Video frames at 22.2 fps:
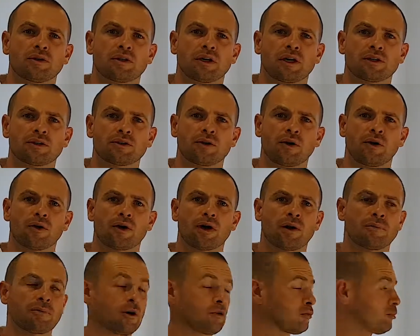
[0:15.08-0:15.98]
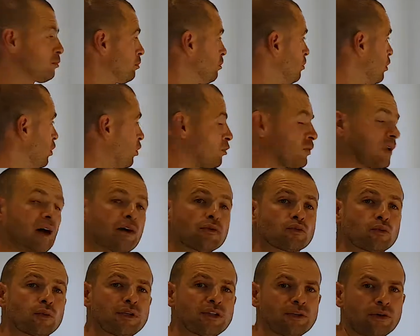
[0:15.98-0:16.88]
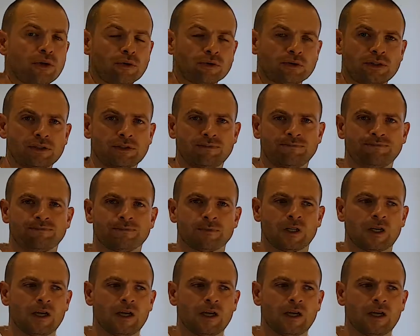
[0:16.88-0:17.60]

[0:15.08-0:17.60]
we're gonna talk about blown out windows.